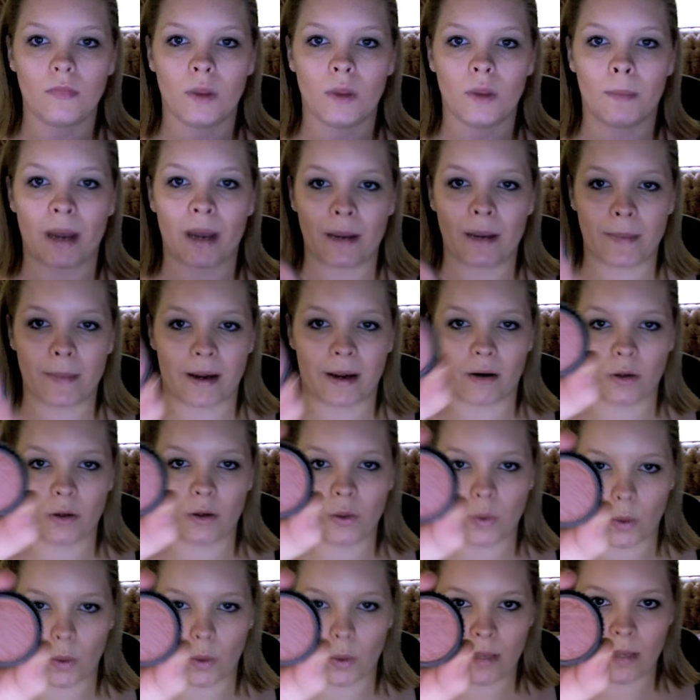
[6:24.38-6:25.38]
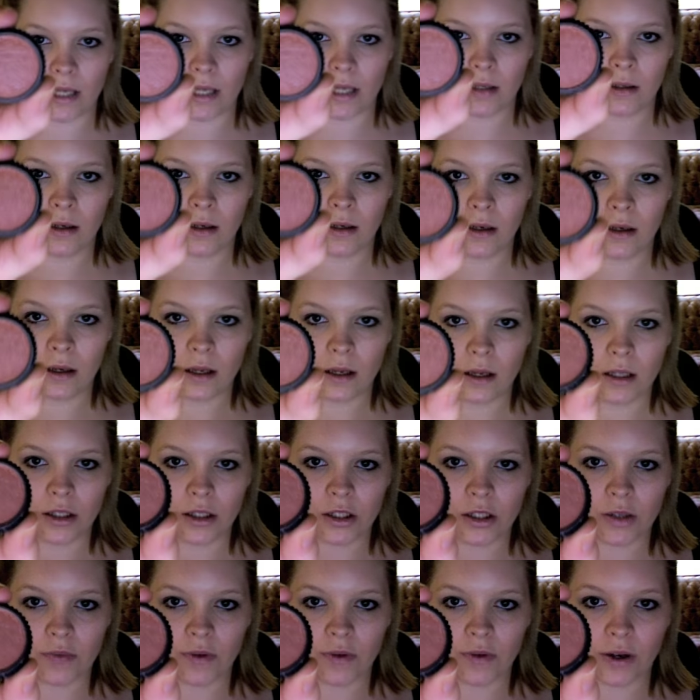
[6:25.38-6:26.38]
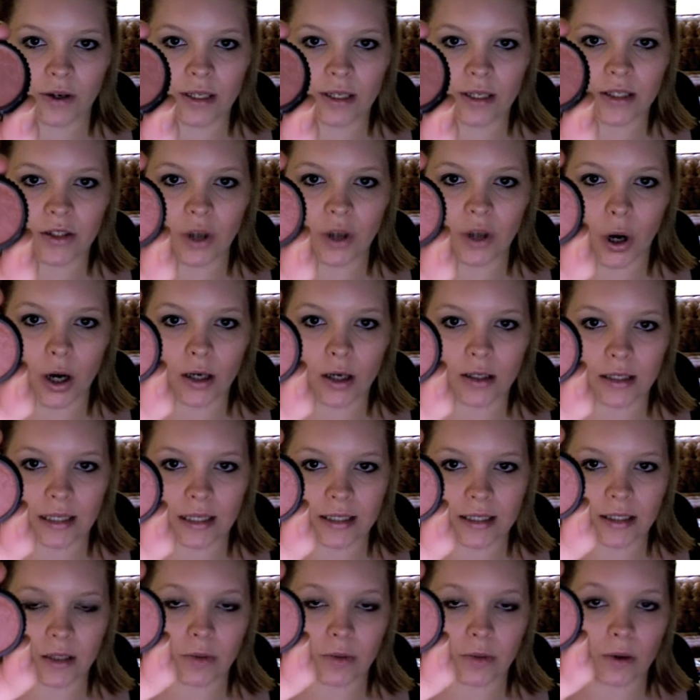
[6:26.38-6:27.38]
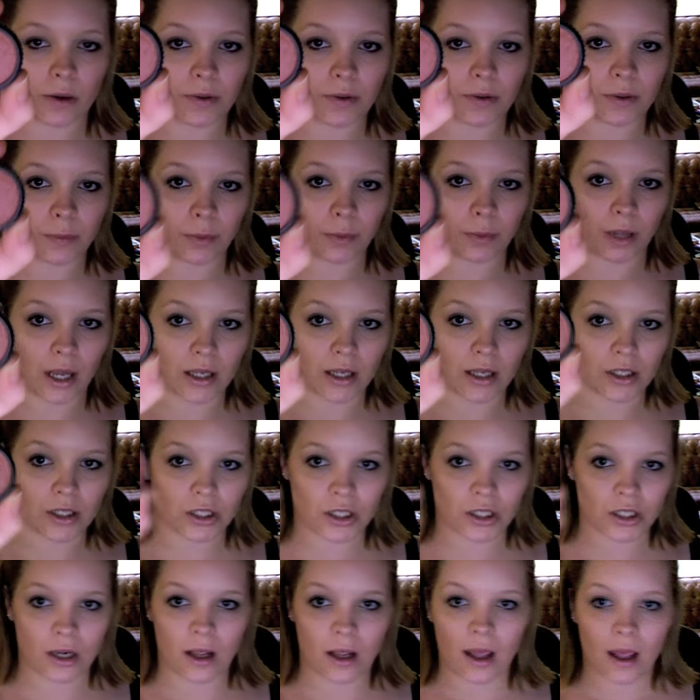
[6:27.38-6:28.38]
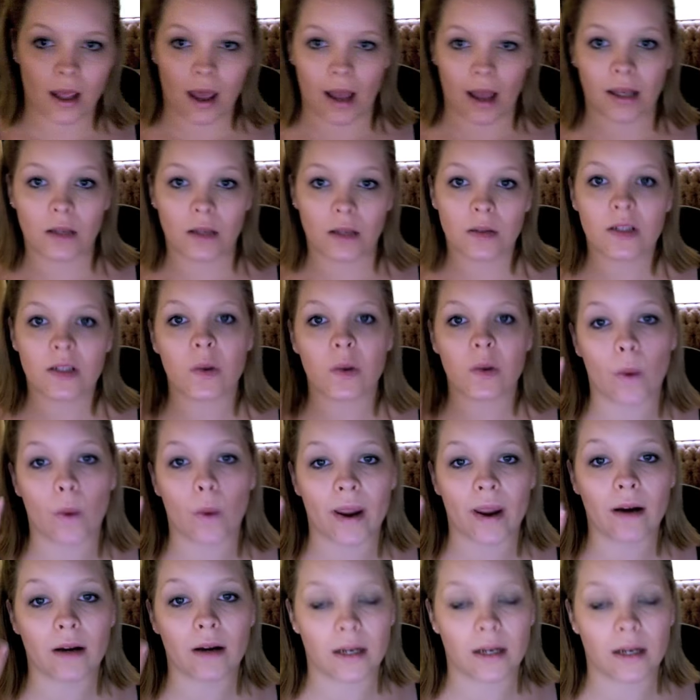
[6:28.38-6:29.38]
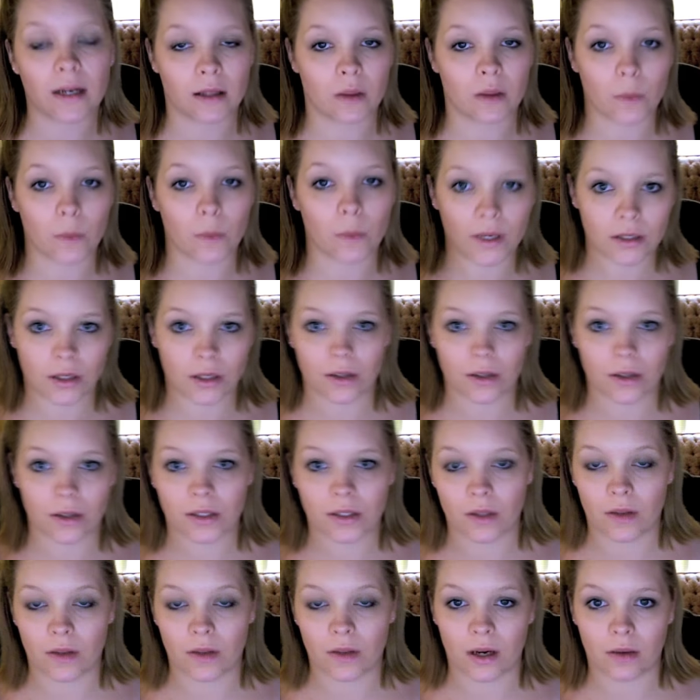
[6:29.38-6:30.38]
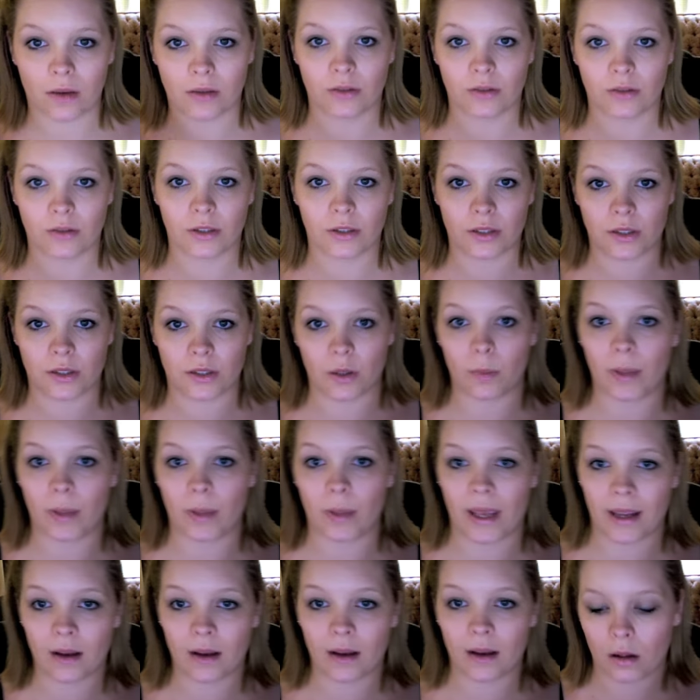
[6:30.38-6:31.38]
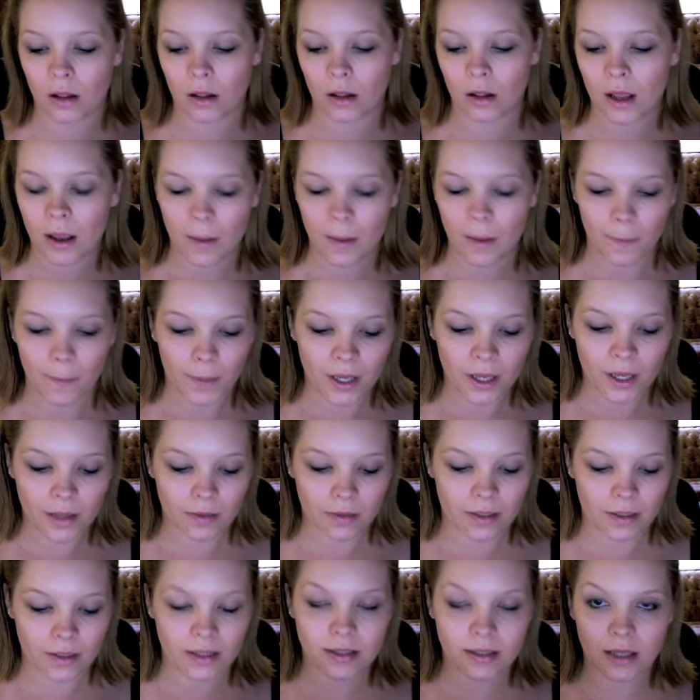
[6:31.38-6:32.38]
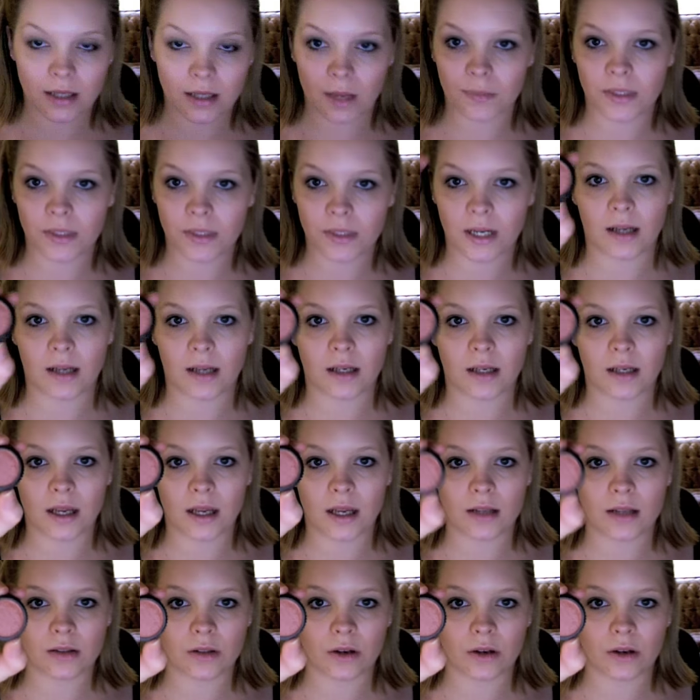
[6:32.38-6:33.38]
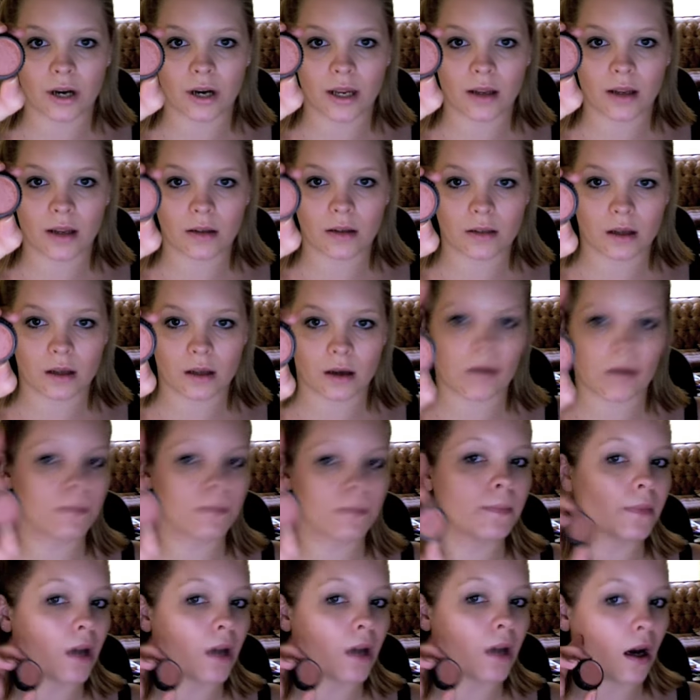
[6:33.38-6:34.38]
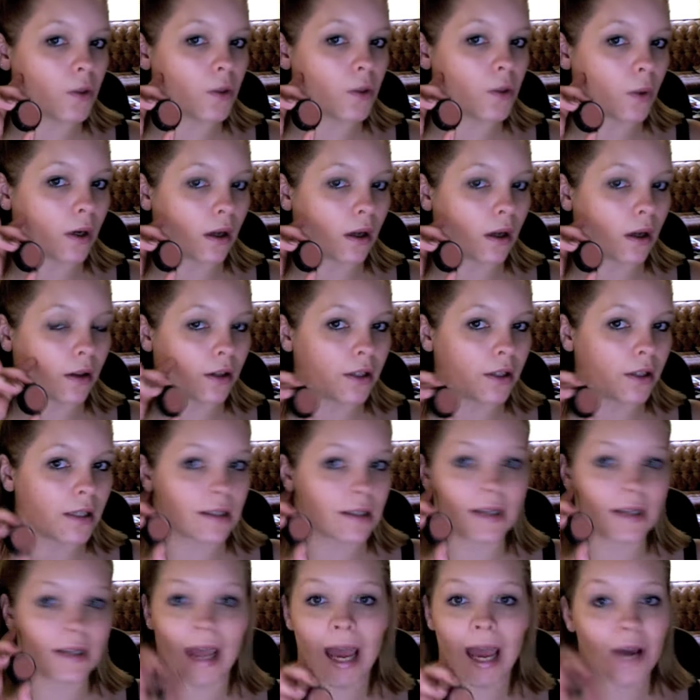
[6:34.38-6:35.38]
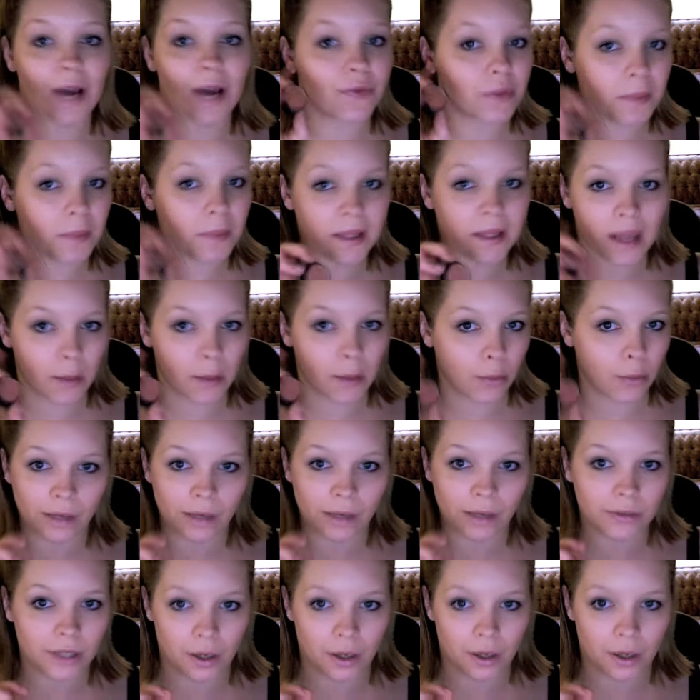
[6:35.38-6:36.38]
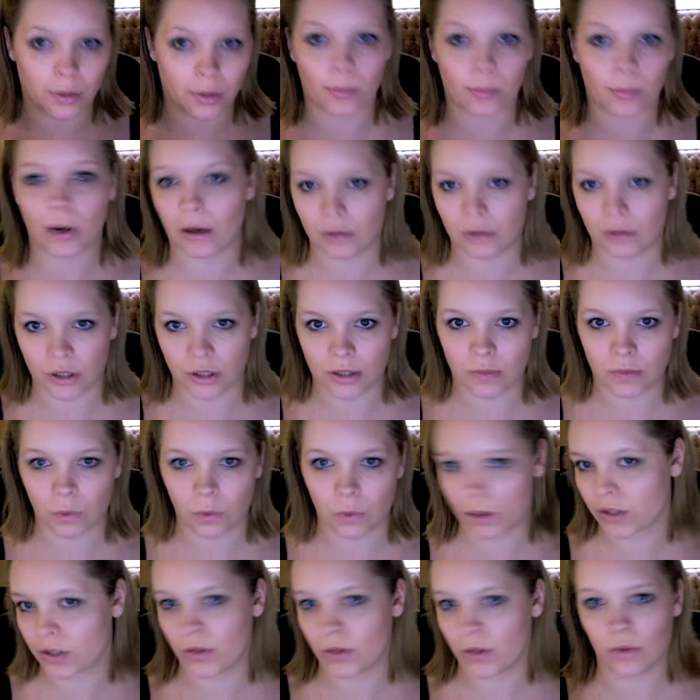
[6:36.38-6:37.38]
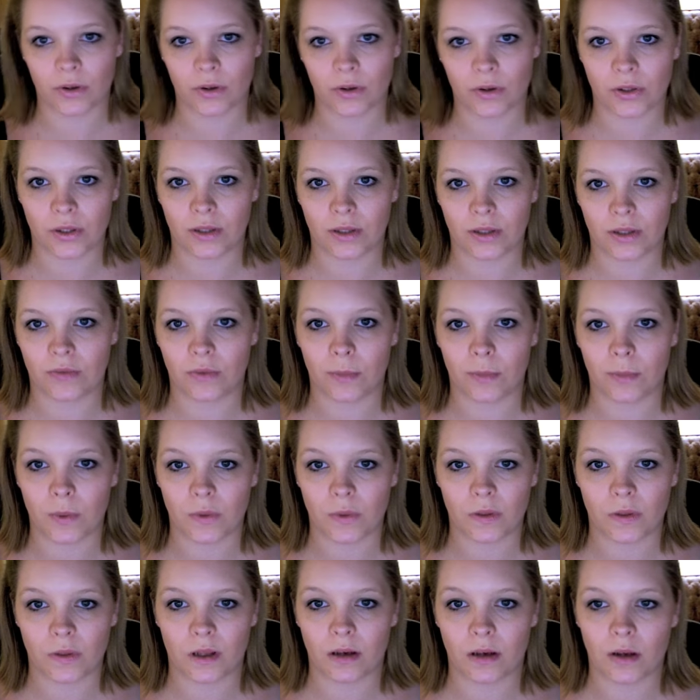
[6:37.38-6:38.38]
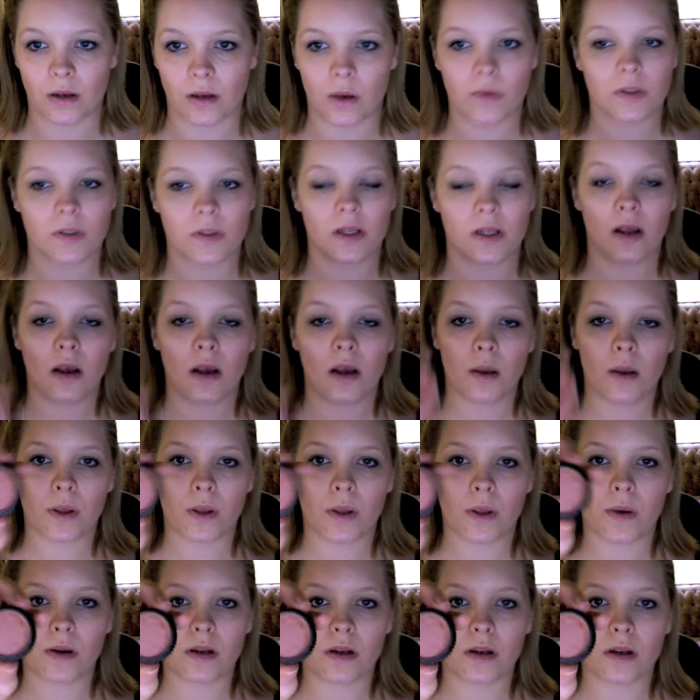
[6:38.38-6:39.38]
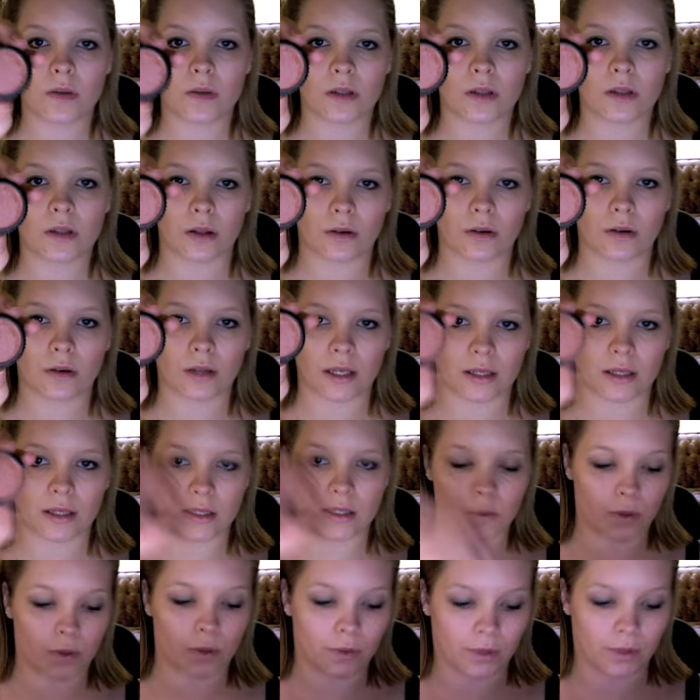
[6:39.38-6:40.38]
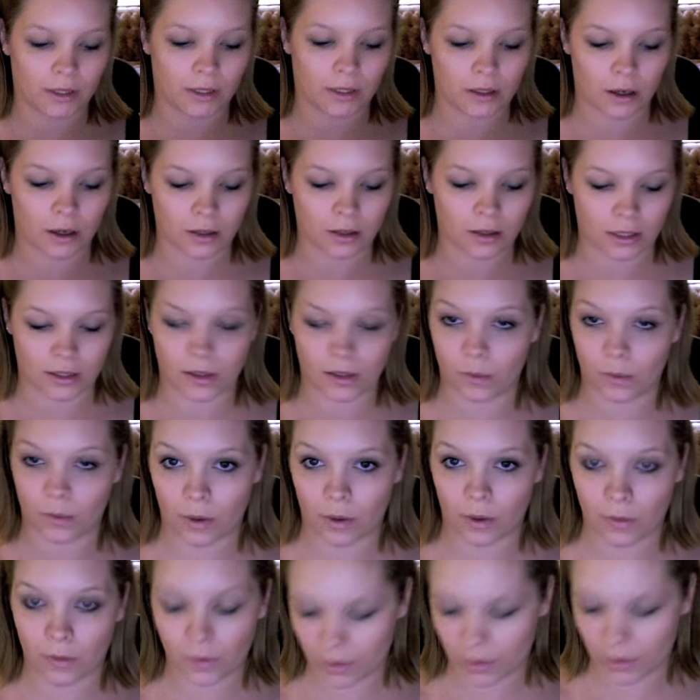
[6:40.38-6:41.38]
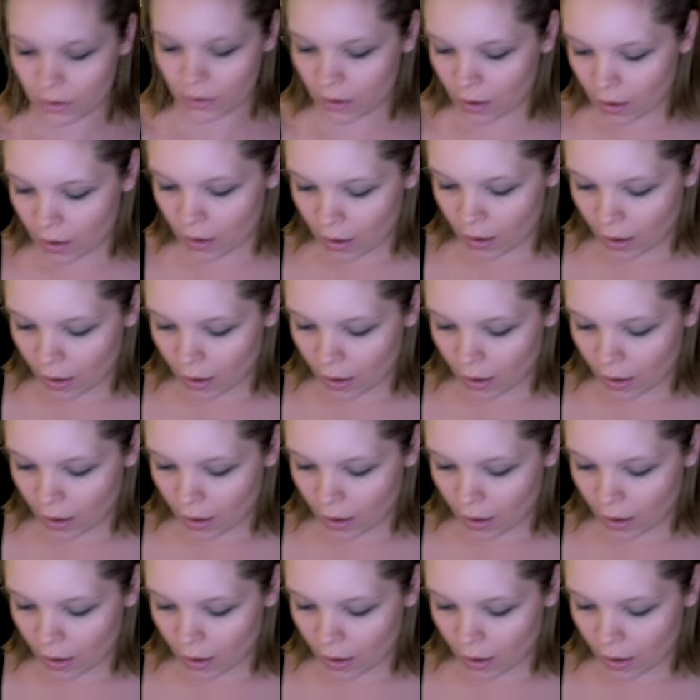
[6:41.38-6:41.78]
by Meryl Norman. It's a very dark, dusty rose blush. I used to wear it in the winter so that I wouldn't look so pale, but this comes in handy as a great contour color. It doesn't have to be that brown color. Brown just works universally for most skin tones, but you can use color like this one, a really dark, dusty rose.